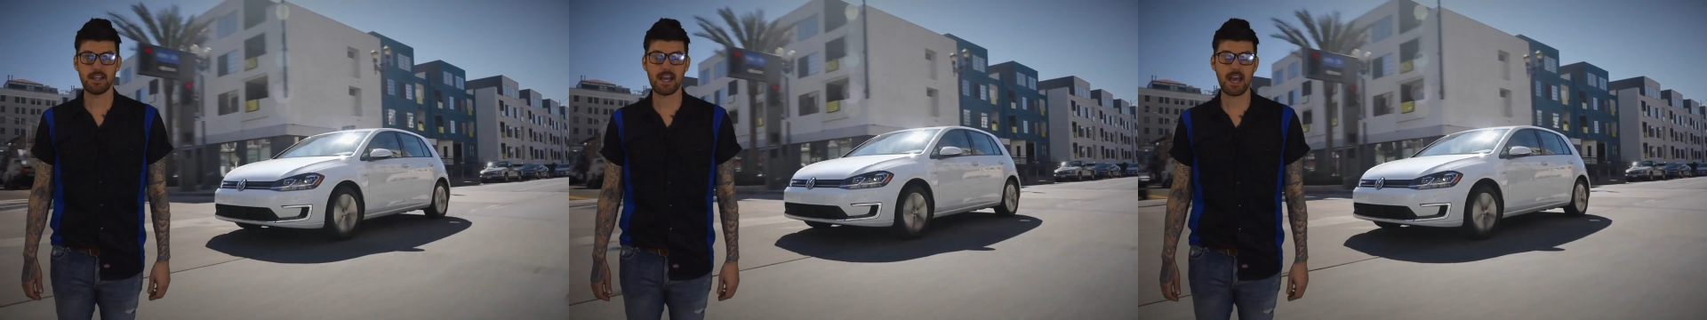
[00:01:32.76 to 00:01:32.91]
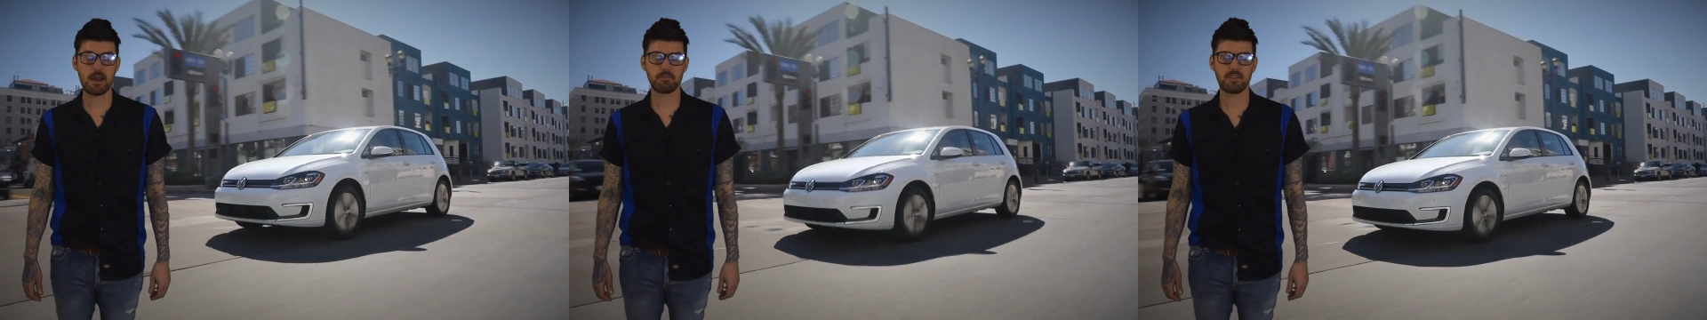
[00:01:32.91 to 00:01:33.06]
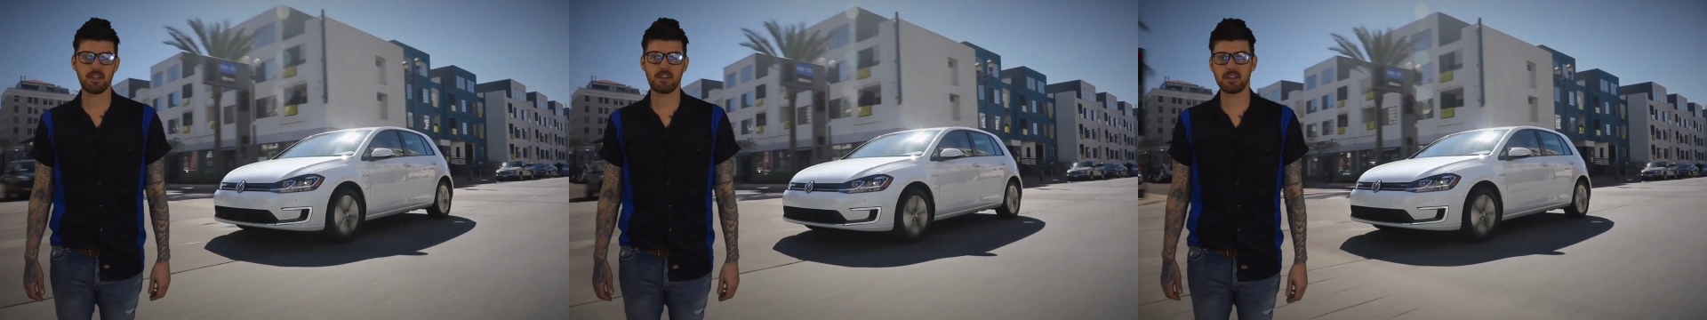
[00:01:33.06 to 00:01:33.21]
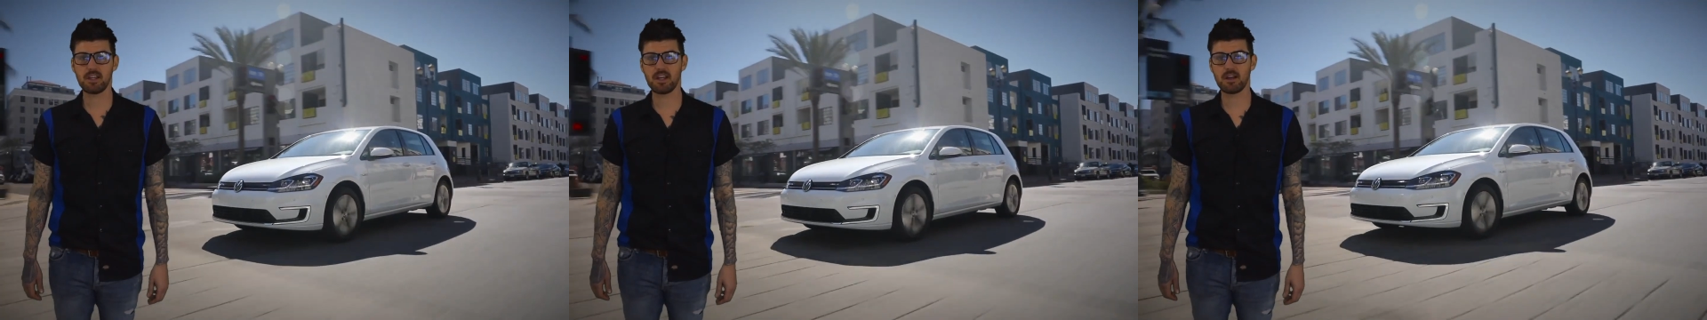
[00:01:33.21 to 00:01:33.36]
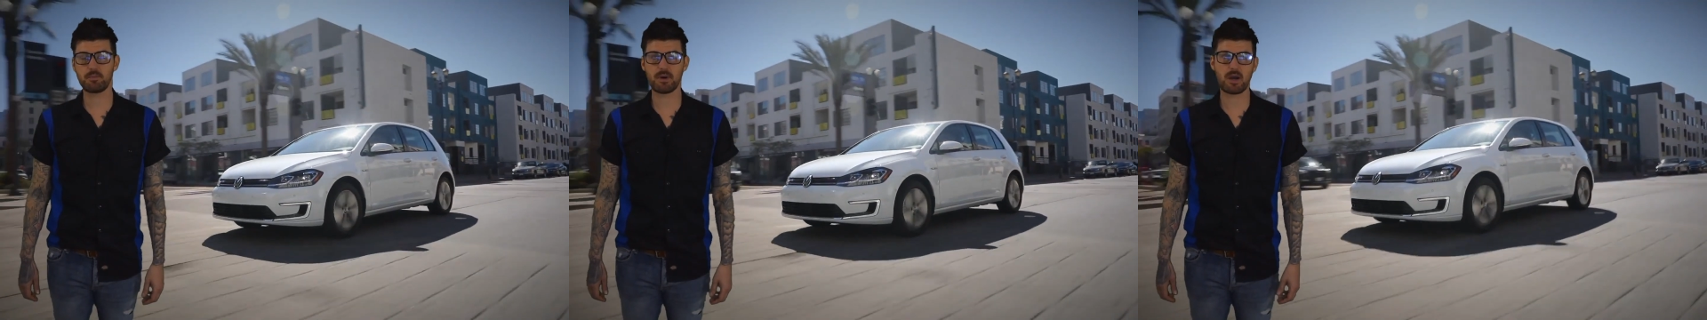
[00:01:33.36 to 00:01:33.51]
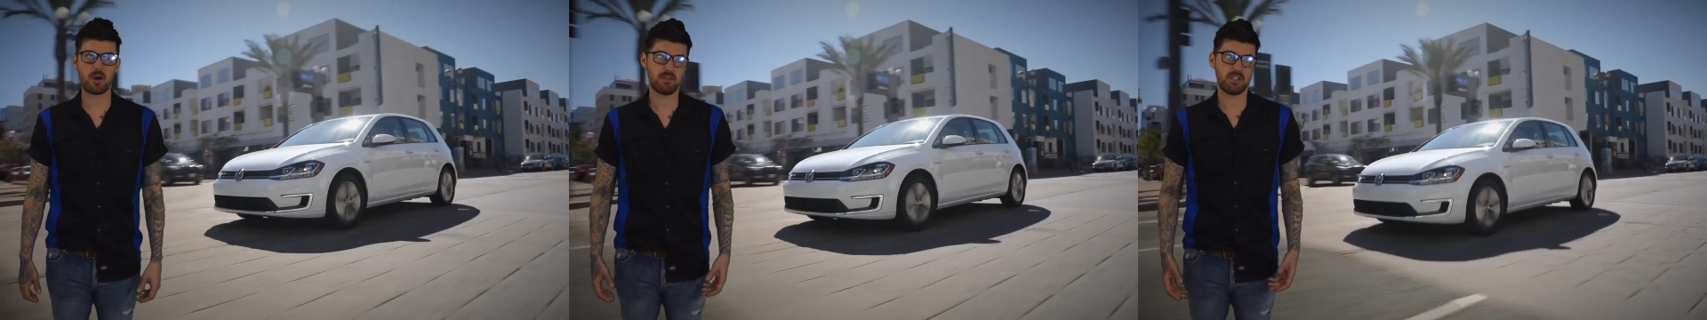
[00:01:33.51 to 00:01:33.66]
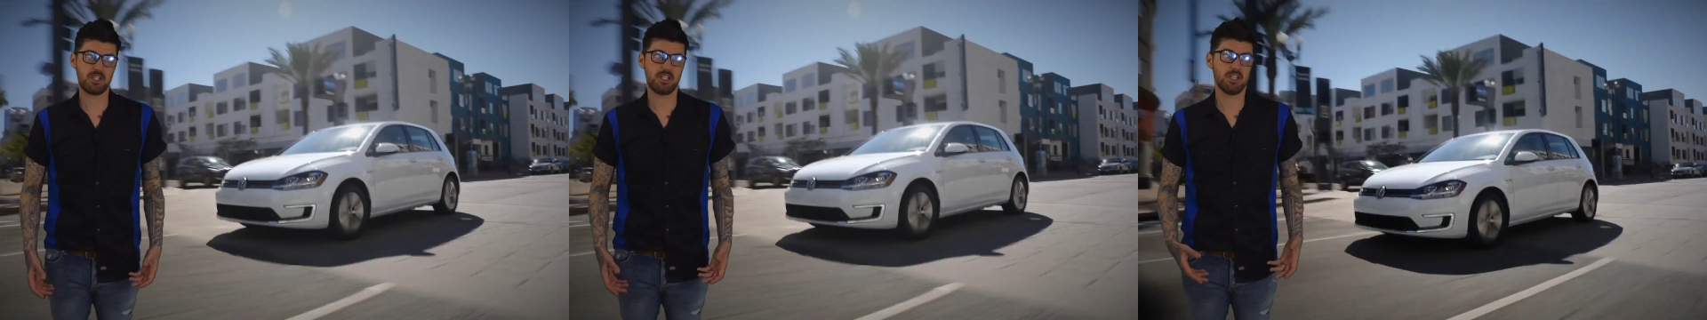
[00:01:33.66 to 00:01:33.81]
Yeah, the thing
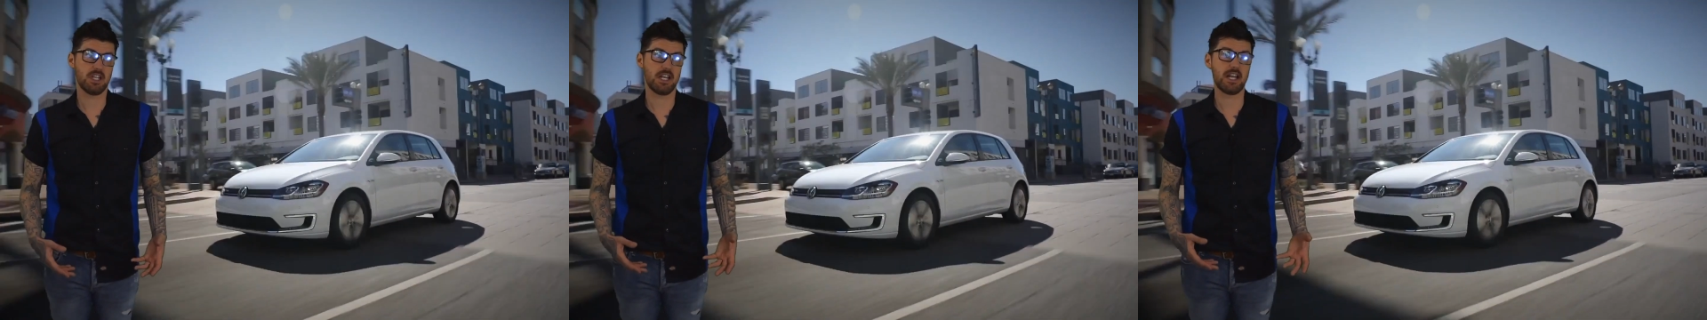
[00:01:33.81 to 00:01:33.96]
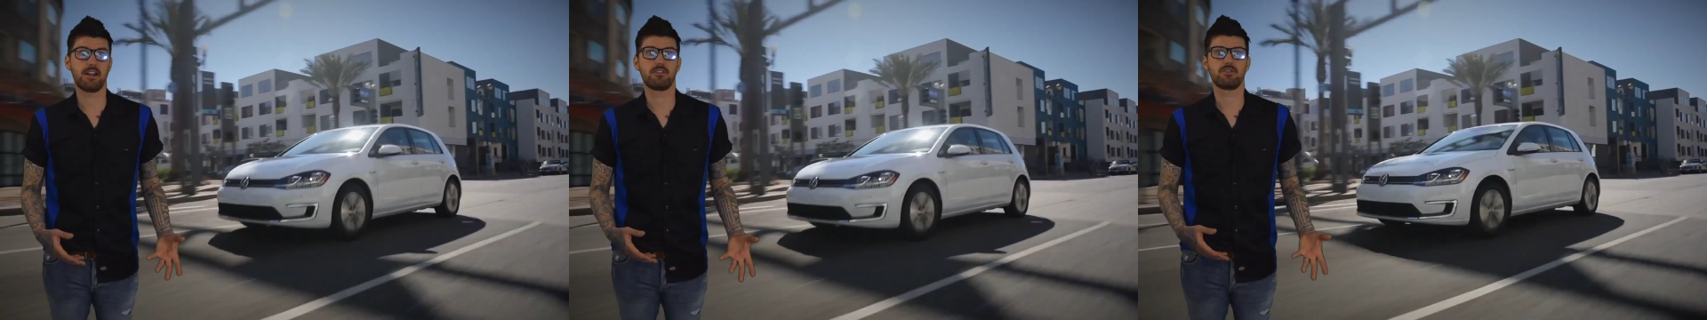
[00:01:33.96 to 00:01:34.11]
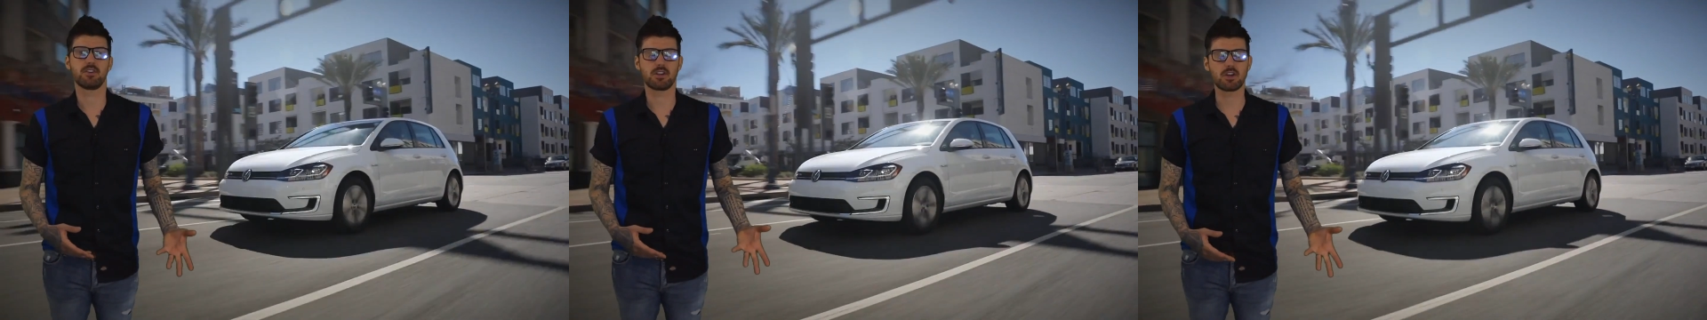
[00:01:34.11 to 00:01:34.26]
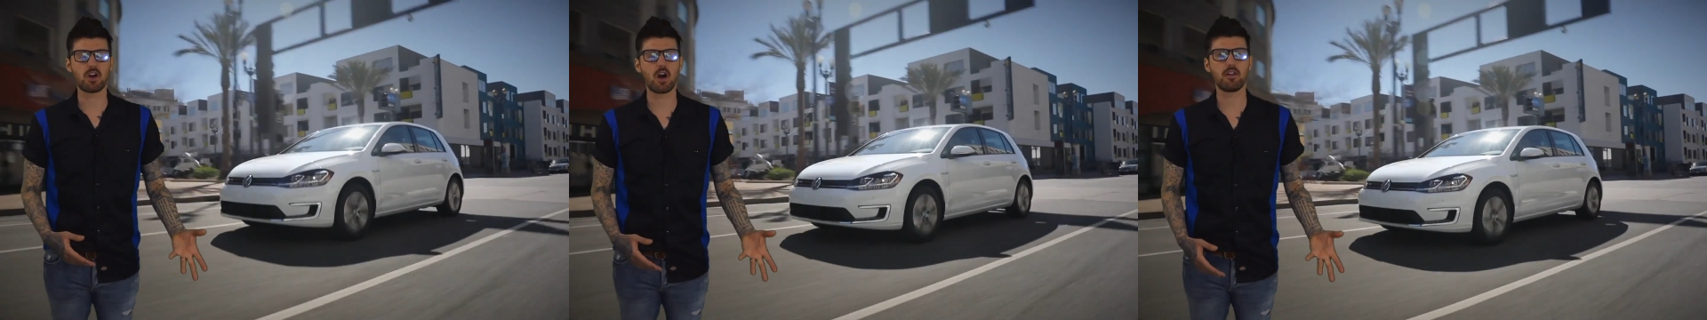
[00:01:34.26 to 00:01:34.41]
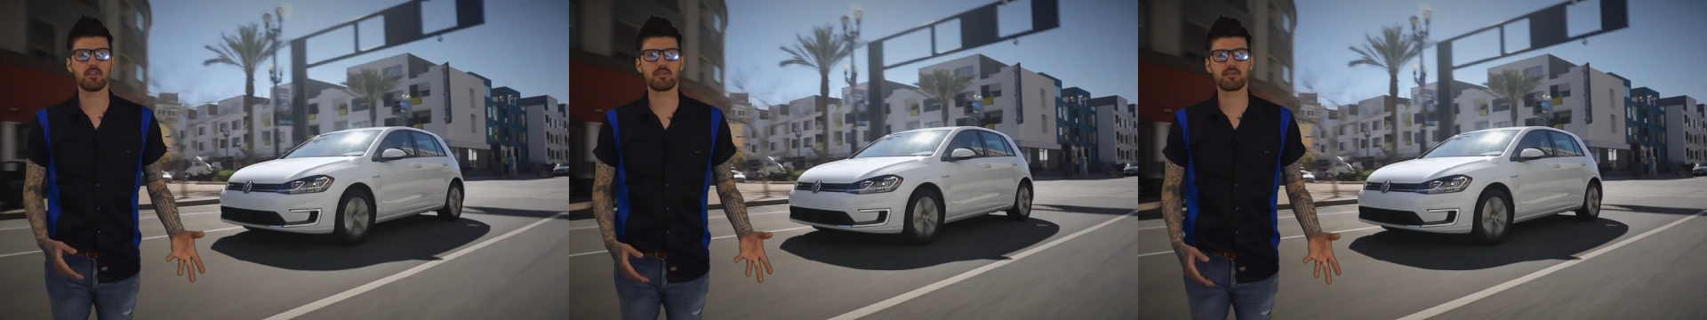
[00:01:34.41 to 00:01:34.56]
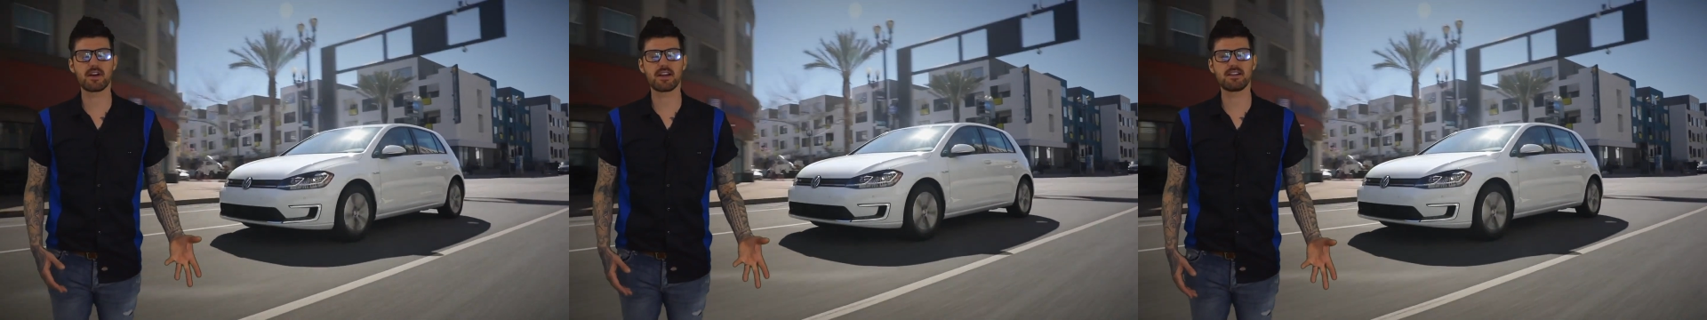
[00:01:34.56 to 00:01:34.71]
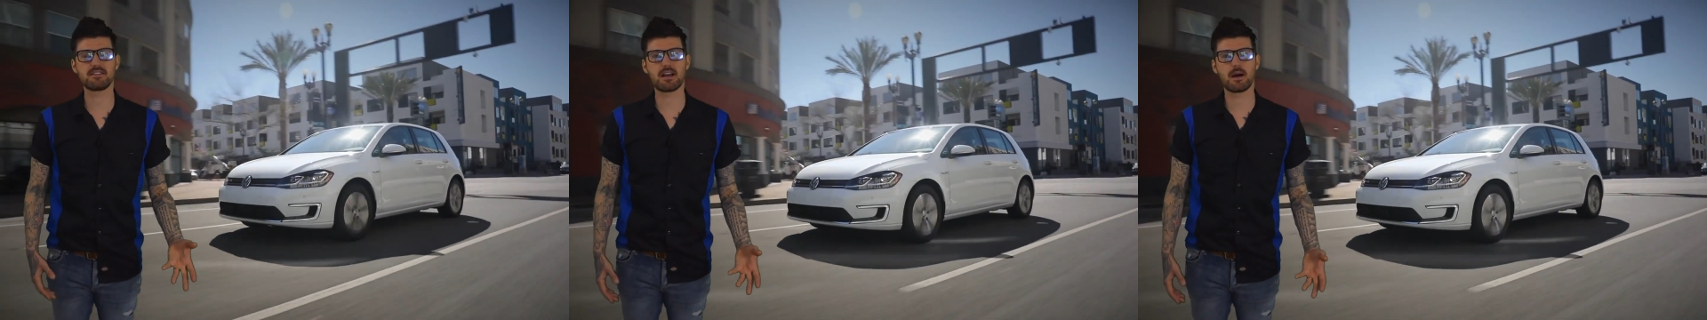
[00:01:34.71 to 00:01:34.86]
about the electric Golf,
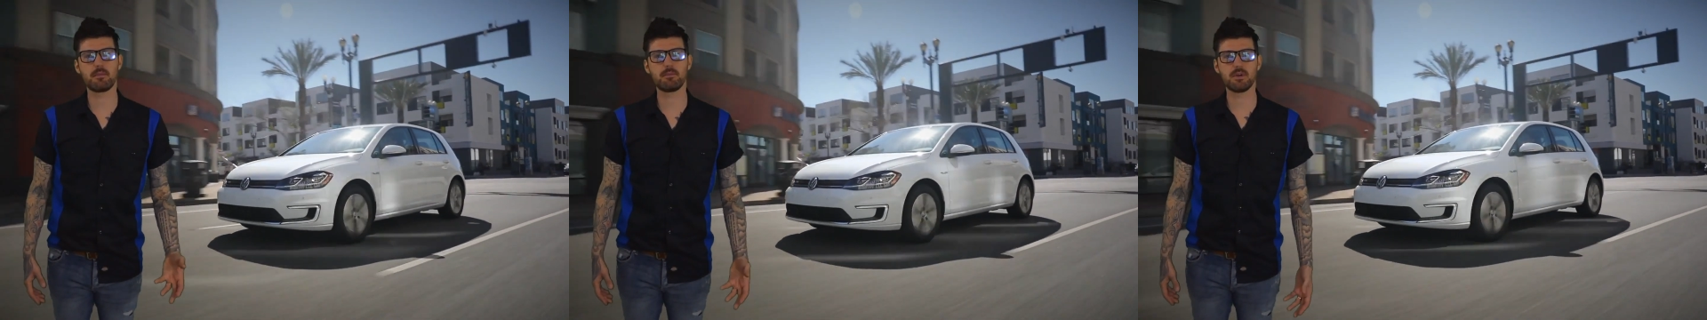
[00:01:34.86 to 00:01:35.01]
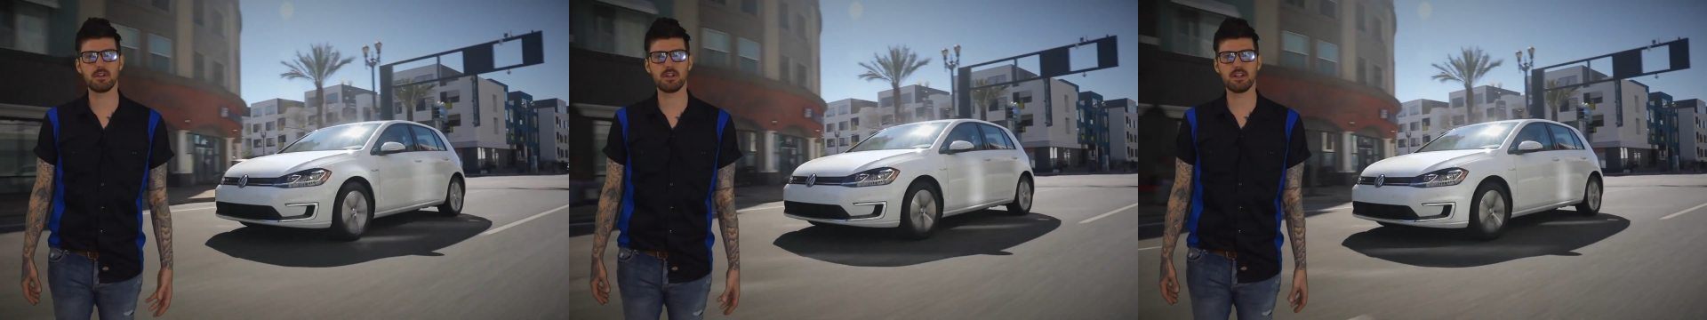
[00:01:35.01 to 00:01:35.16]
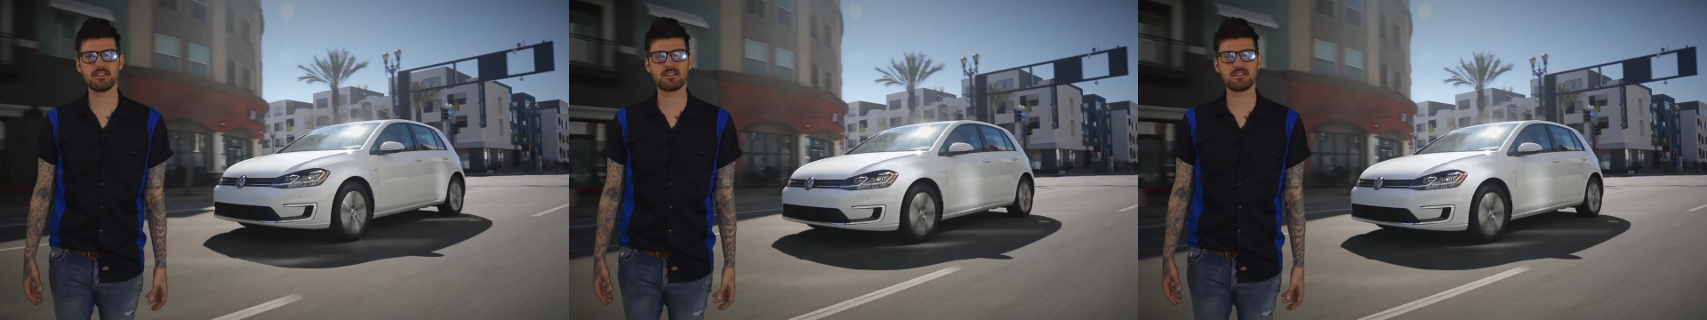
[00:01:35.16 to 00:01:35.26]
for example,